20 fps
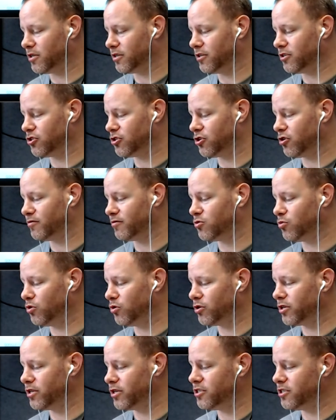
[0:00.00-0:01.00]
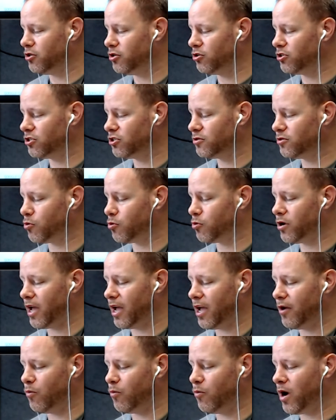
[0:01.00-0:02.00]
and the service will continue to support
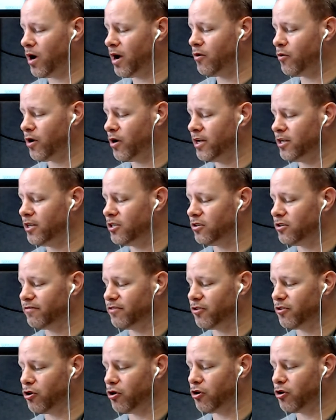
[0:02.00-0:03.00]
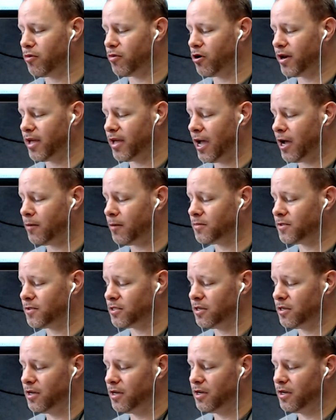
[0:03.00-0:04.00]
a wide range of third-party apps